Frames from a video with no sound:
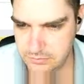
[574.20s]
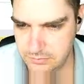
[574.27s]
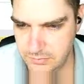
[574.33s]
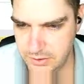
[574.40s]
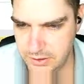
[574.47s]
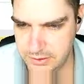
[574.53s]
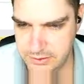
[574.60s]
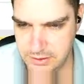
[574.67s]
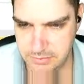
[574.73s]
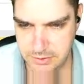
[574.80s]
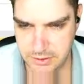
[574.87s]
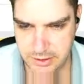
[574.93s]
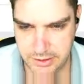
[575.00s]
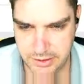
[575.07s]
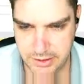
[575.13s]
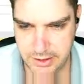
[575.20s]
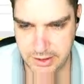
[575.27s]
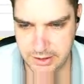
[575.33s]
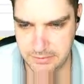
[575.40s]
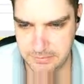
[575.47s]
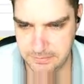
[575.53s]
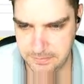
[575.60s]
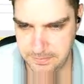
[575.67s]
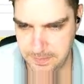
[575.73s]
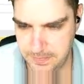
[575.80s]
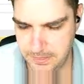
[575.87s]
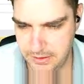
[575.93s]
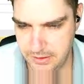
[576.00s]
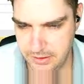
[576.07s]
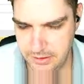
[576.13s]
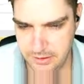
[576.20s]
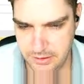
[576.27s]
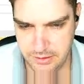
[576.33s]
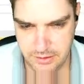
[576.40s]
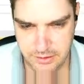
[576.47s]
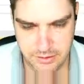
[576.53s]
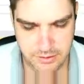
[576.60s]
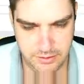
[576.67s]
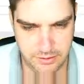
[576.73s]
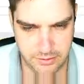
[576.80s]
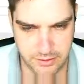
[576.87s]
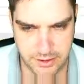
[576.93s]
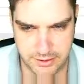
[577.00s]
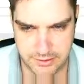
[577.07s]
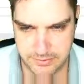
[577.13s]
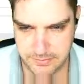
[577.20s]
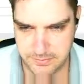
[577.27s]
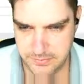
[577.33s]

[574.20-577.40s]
Something like that. Alright,